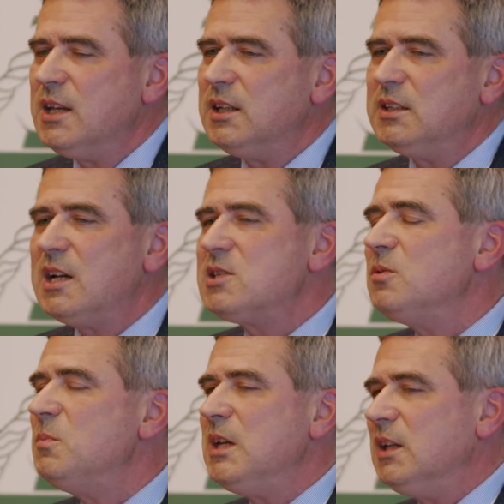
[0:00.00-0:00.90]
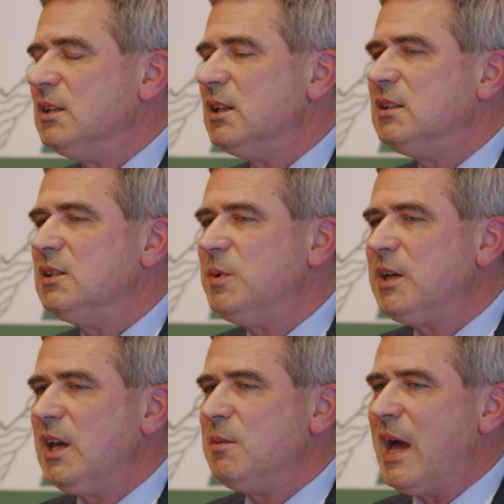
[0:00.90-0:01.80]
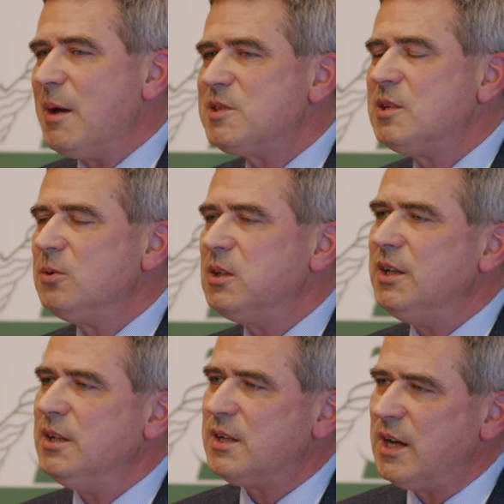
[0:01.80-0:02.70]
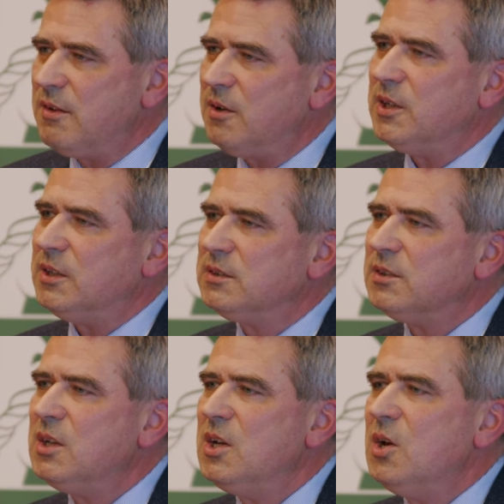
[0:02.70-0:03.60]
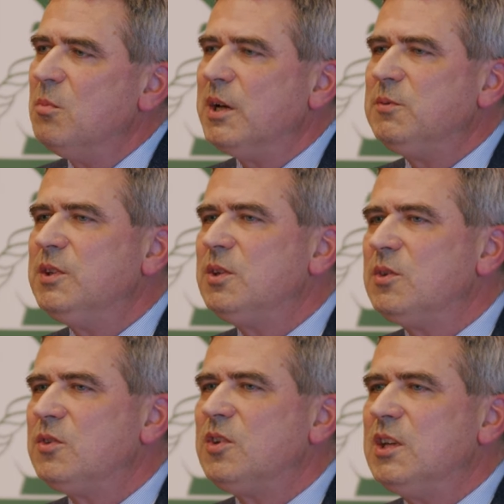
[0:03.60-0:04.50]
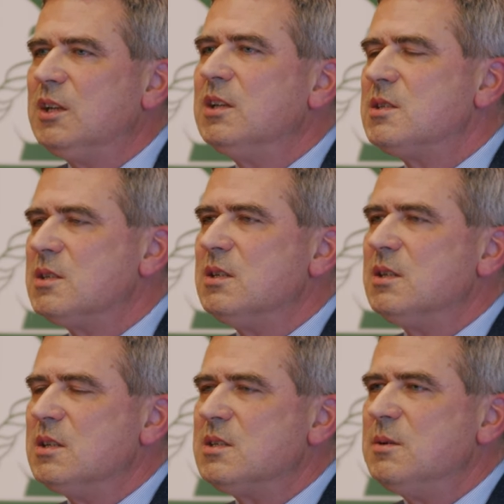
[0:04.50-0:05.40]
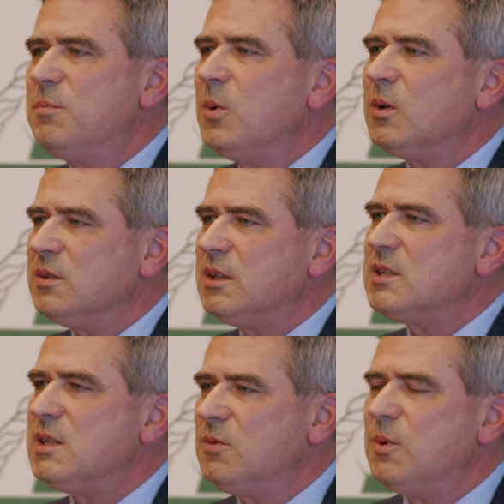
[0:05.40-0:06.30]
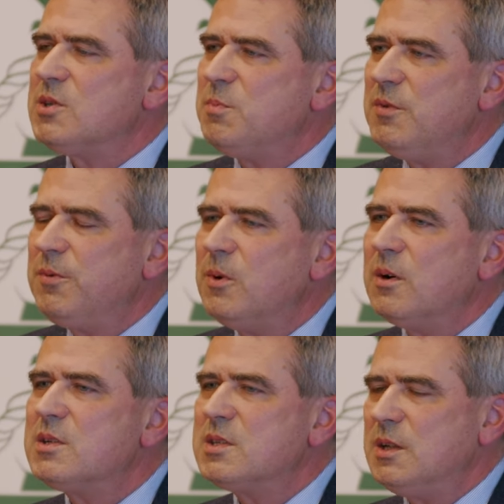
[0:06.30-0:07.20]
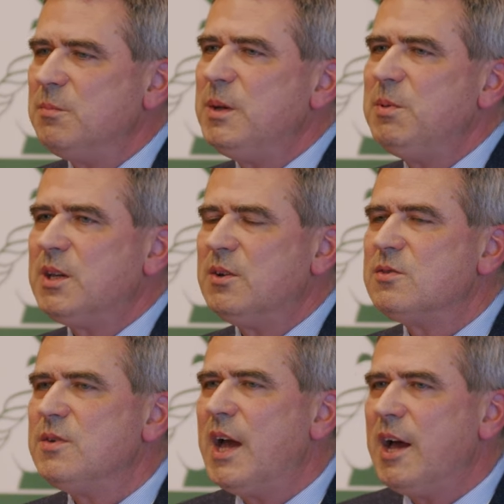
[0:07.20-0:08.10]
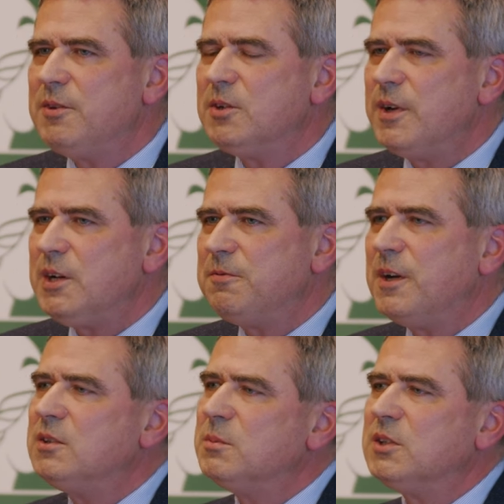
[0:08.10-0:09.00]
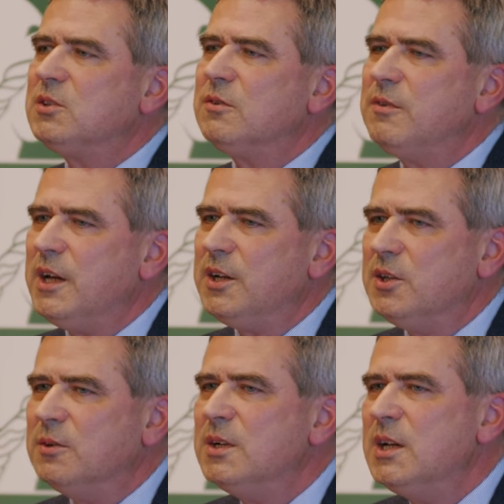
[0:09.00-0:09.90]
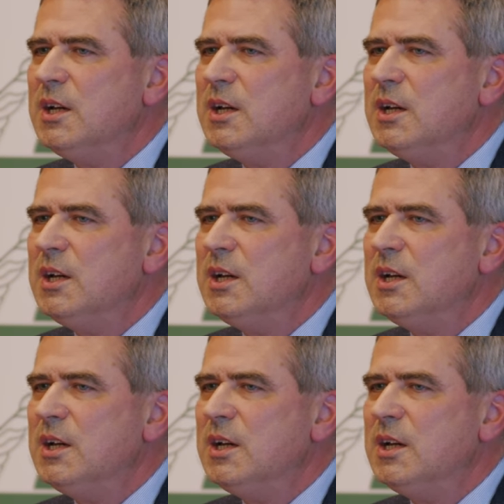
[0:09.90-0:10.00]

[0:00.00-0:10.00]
That doesn't mean that it became absolutely irrelevant, but we don't think it's important as it was before, simply because we have the very fundamental value